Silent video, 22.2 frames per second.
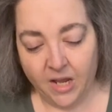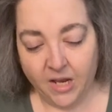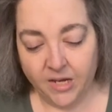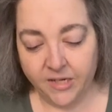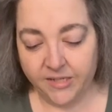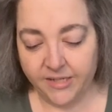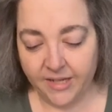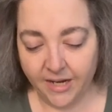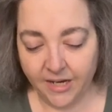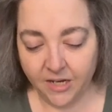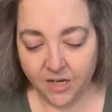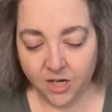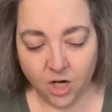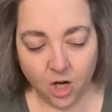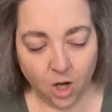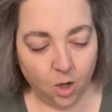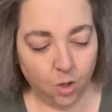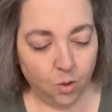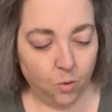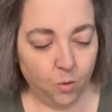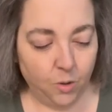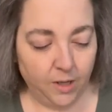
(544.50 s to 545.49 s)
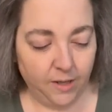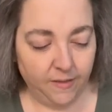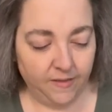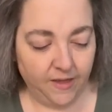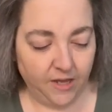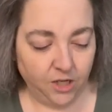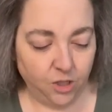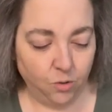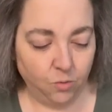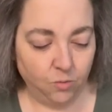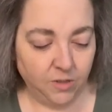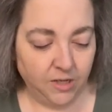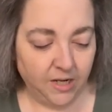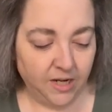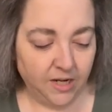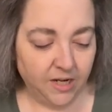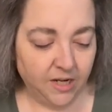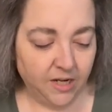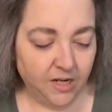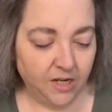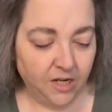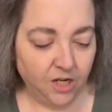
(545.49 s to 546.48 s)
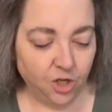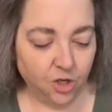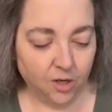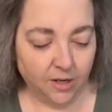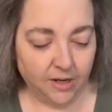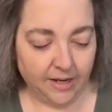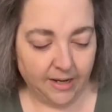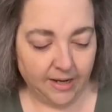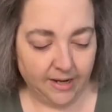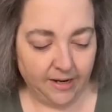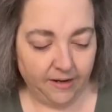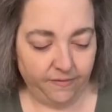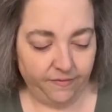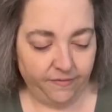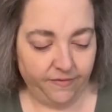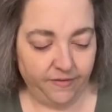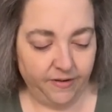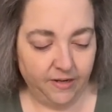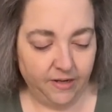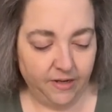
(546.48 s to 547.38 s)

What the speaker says: didn't know that you needed in your life